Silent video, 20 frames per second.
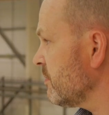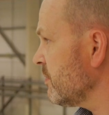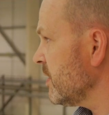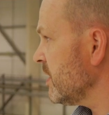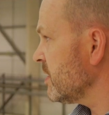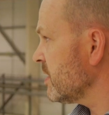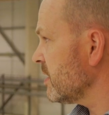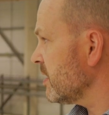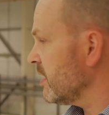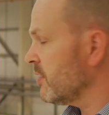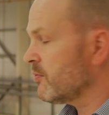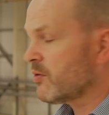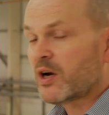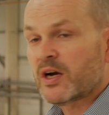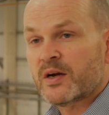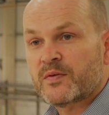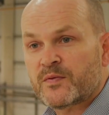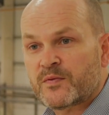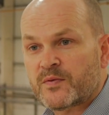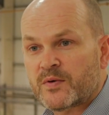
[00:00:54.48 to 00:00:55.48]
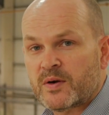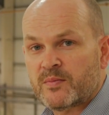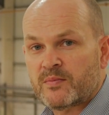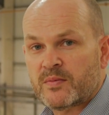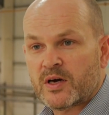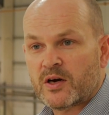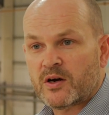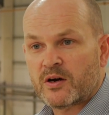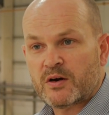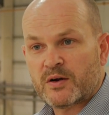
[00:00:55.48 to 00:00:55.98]
recently arrived
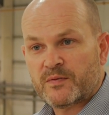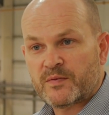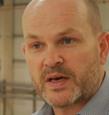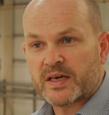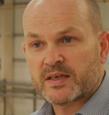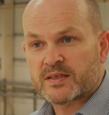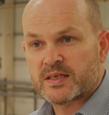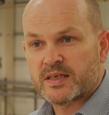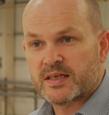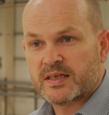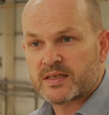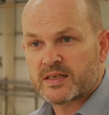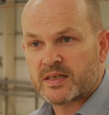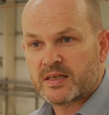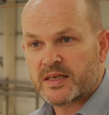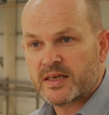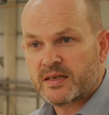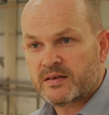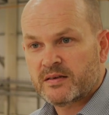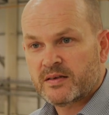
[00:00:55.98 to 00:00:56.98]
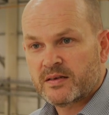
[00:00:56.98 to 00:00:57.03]
from RFX in Italy.